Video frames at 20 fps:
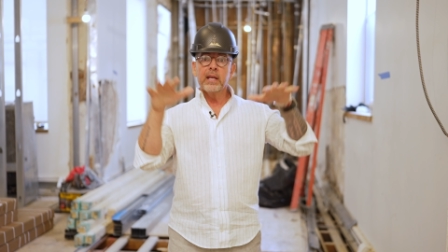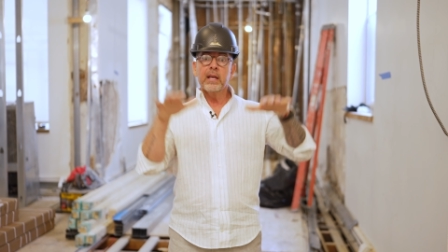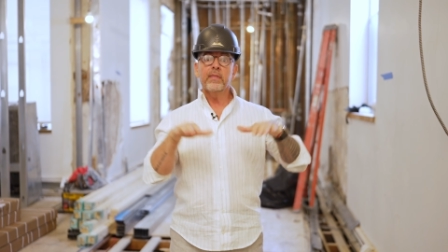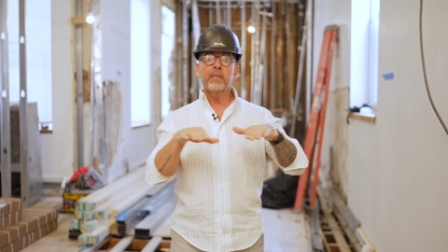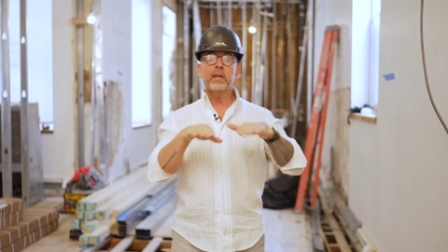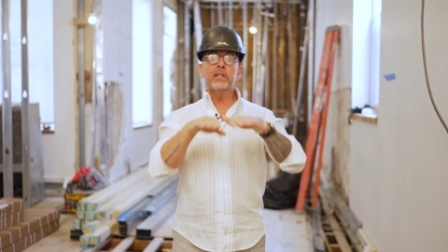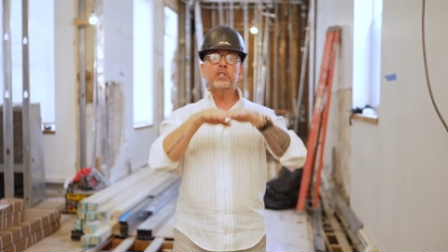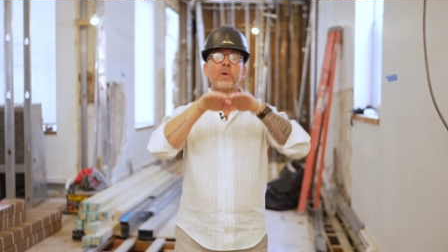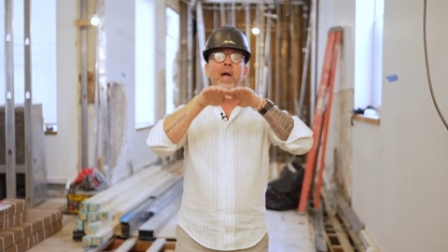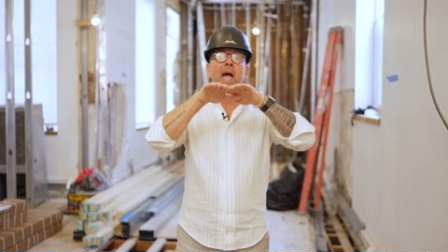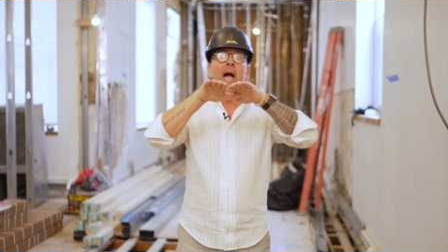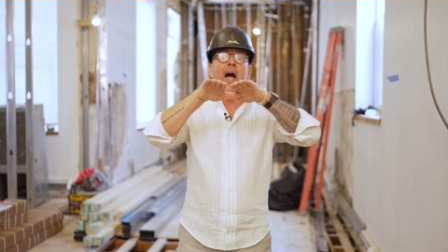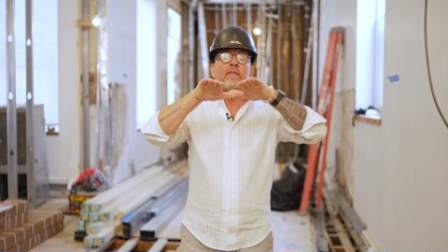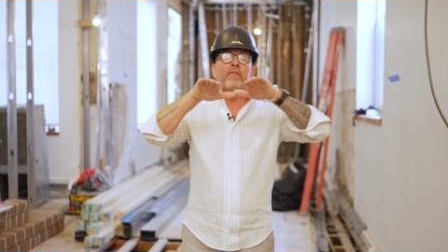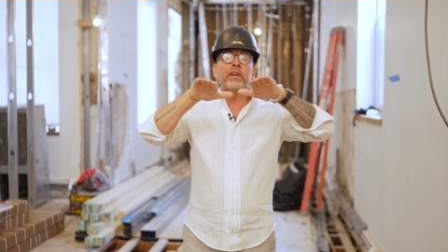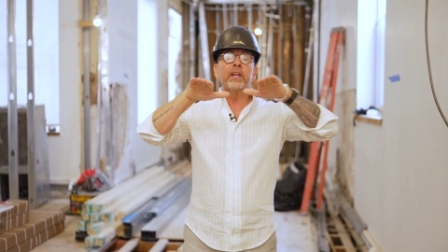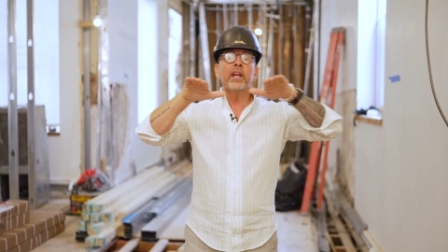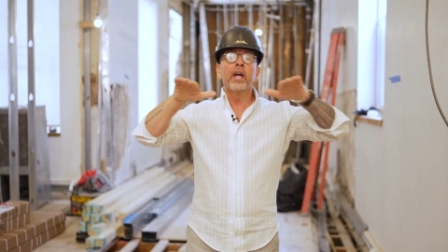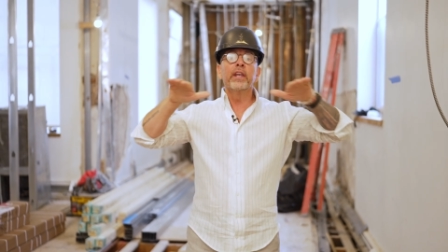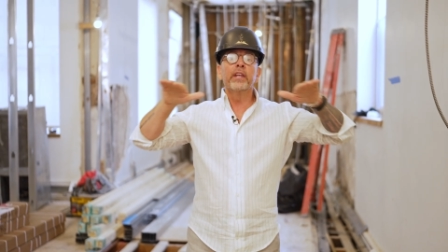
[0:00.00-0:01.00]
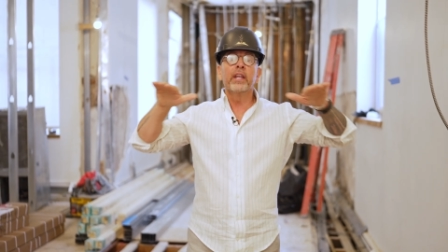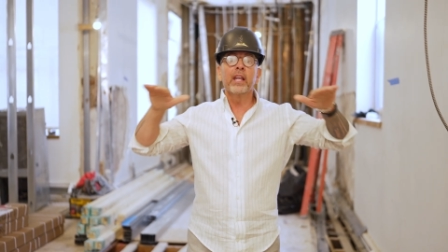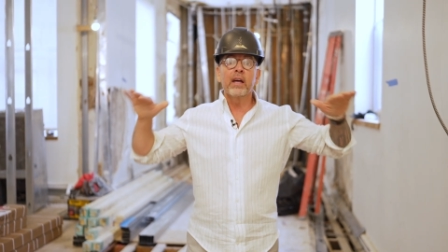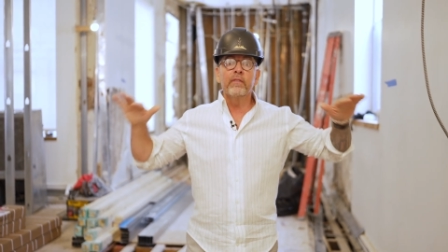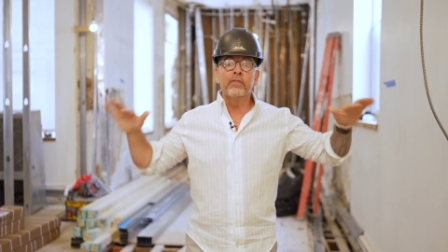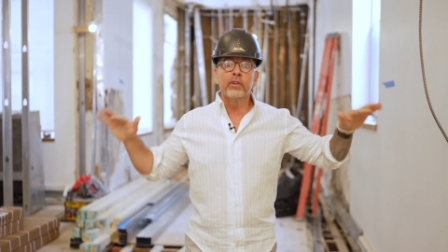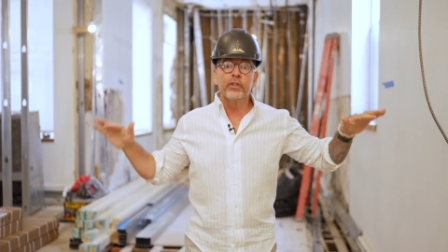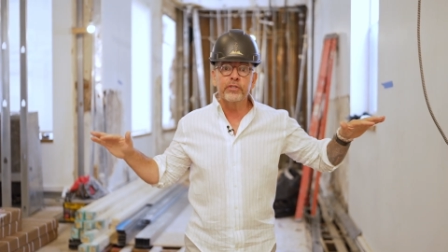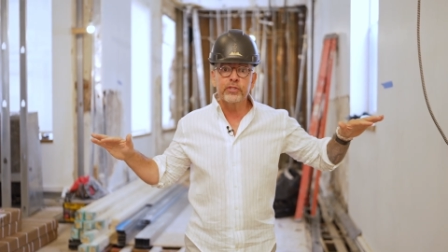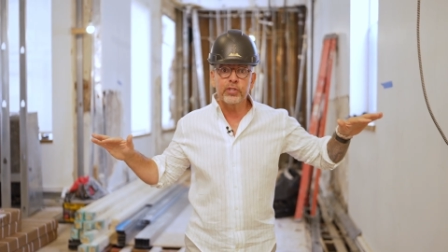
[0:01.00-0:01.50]
then you have an
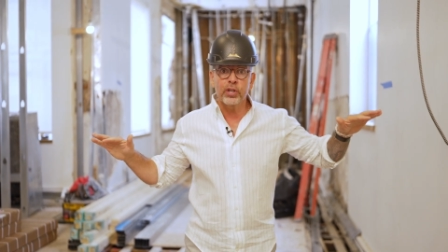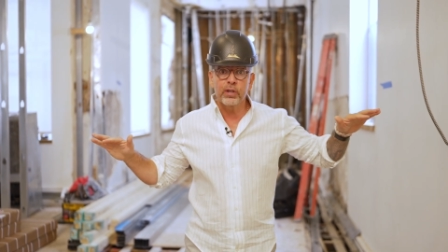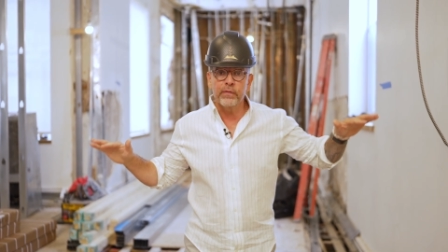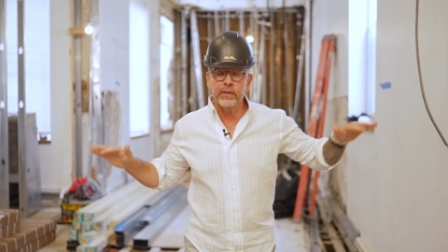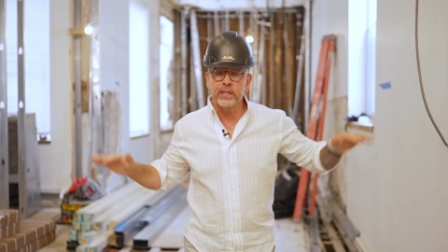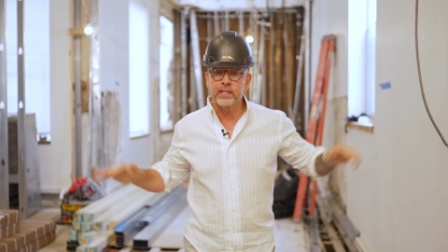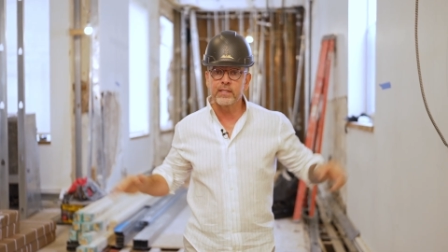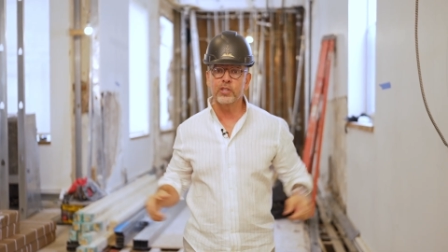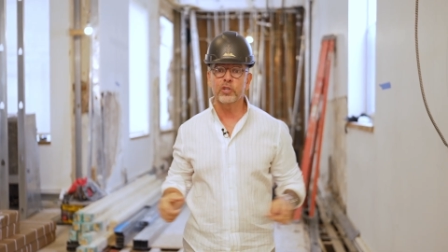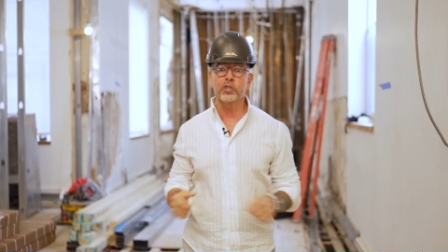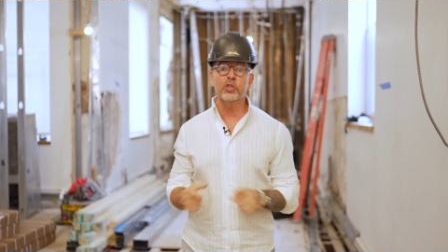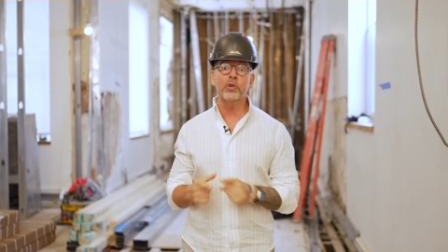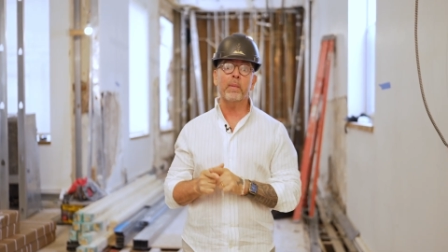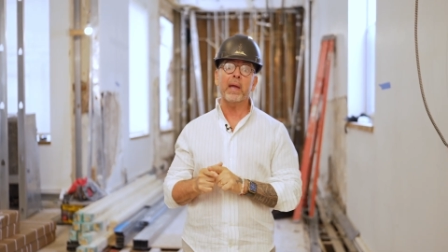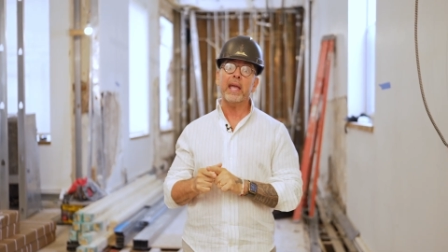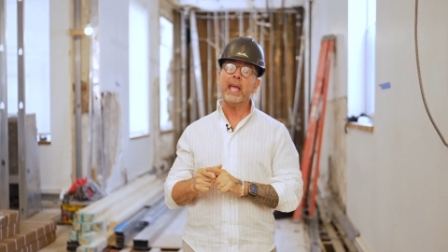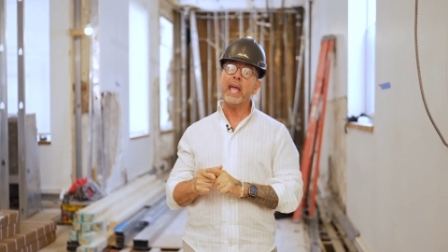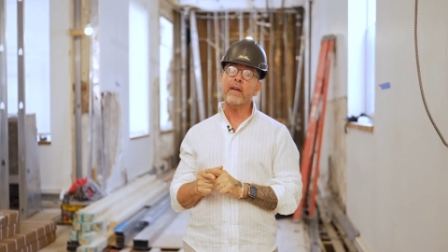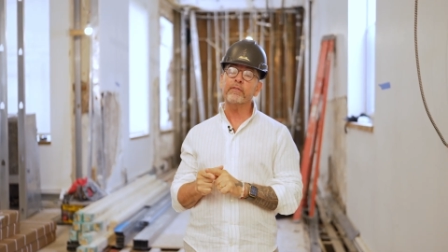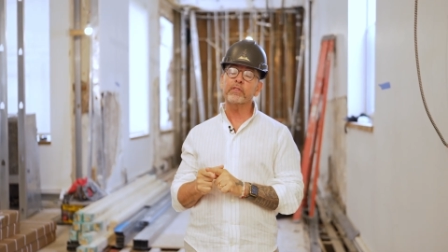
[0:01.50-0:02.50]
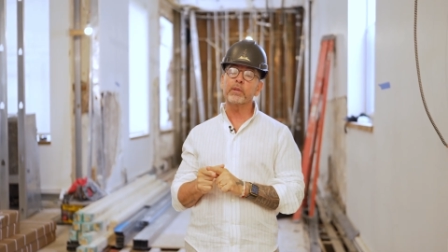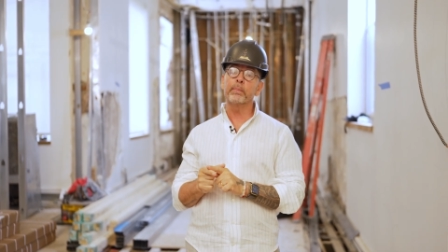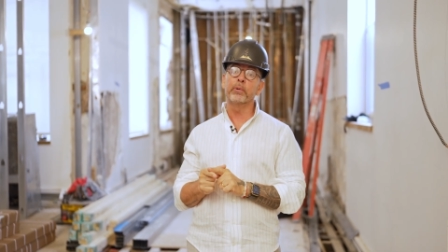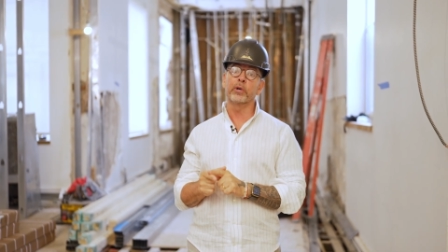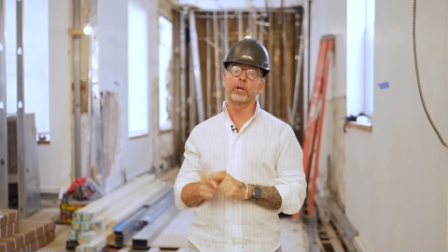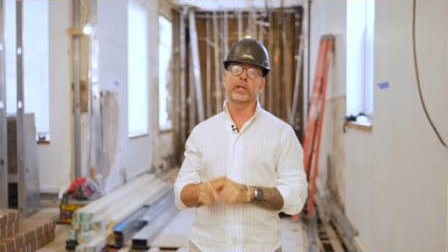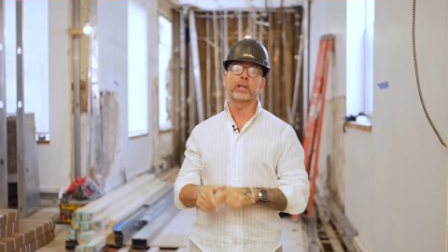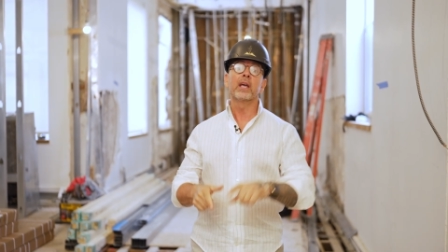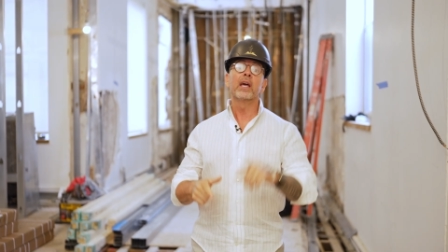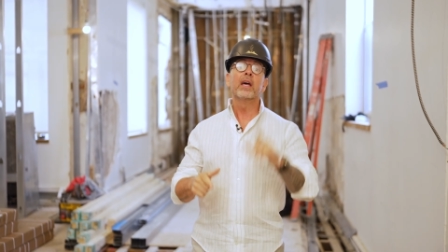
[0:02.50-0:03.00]
unleveled surface. So you may have to
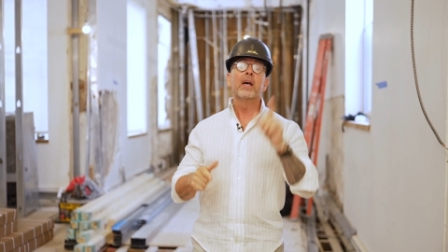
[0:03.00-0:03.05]
put